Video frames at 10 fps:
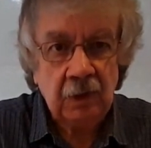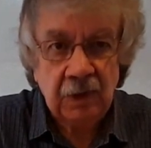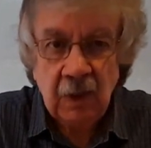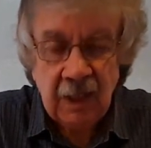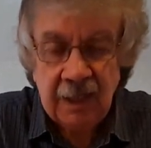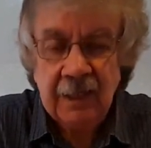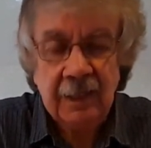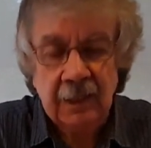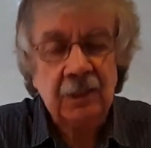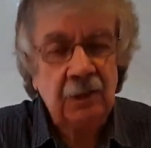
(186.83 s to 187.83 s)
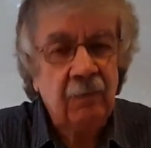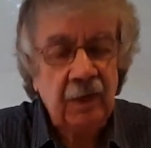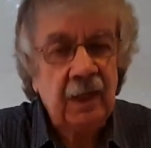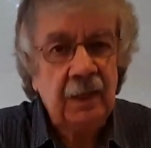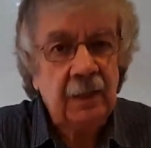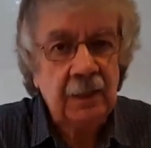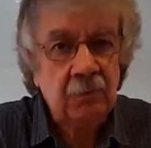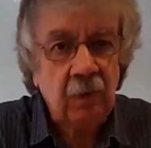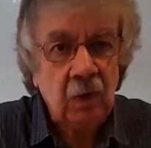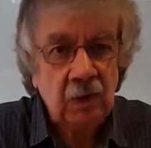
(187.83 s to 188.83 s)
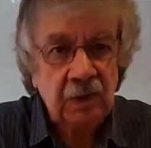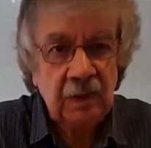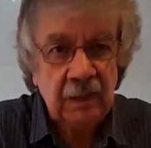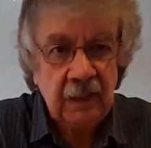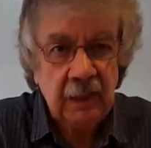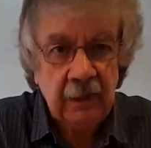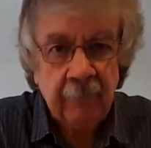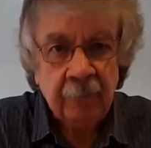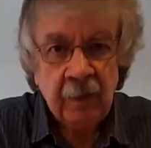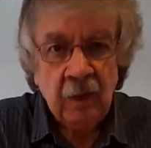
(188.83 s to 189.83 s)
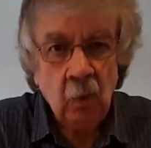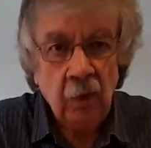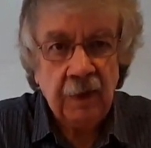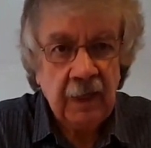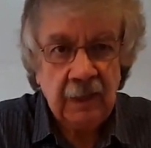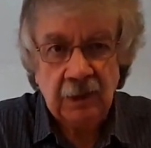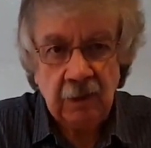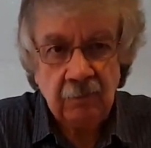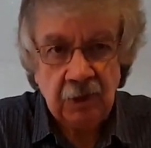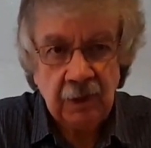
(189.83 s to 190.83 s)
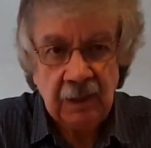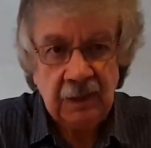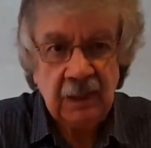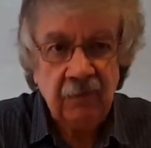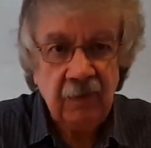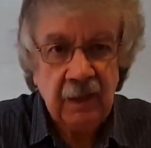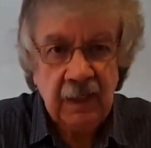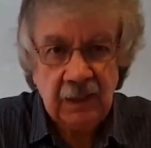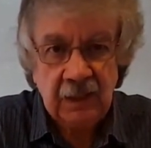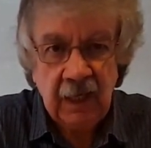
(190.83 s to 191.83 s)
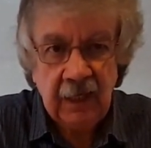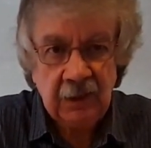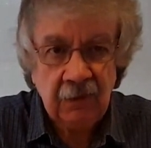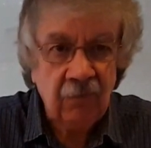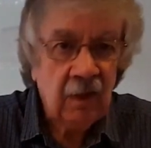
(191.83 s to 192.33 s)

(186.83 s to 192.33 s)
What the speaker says: So clearly there's something in this box, and the working assumption is, given the NCA's